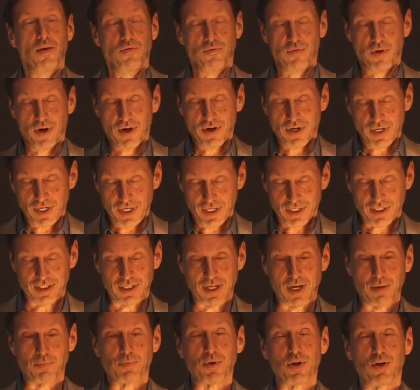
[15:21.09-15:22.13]
very
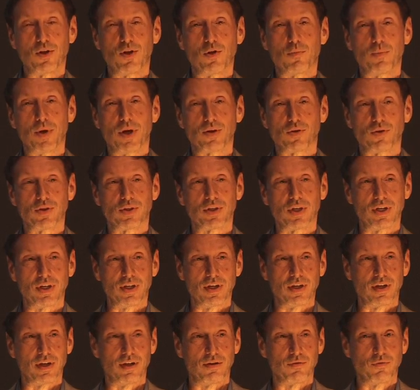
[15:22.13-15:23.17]
skeptical about this
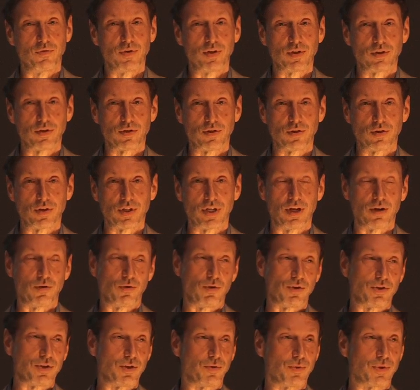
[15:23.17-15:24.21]
idea of research and
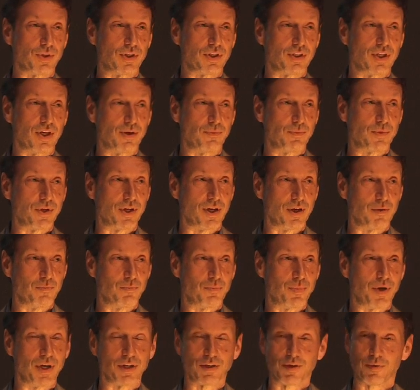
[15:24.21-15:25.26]
also at the same
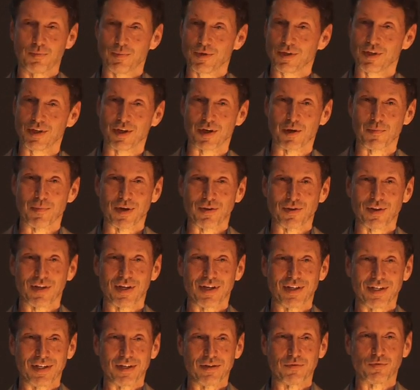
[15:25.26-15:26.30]
time pessimistic about the
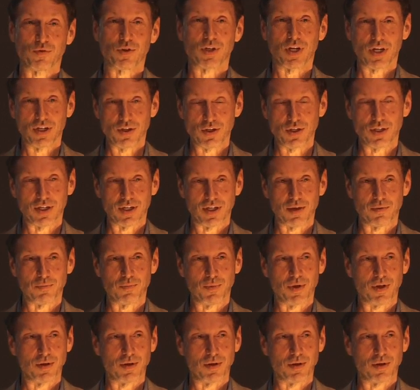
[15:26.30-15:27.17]
idea of changing it.